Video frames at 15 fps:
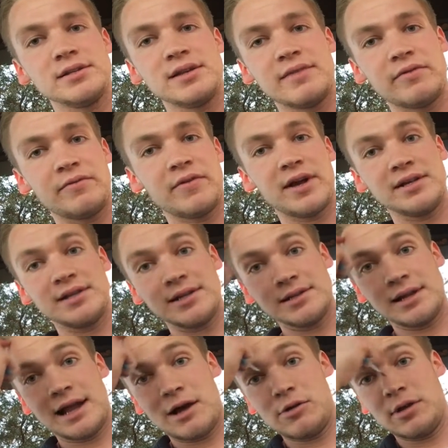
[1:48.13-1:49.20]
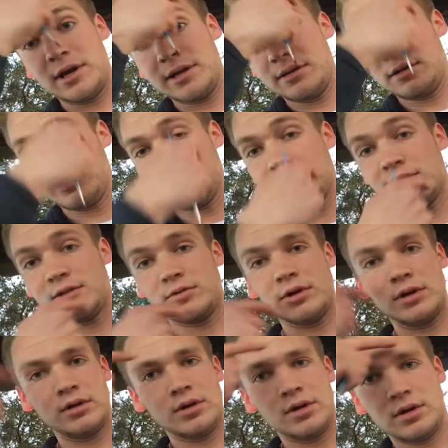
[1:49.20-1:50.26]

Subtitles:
because every face has an outline. Look at this one.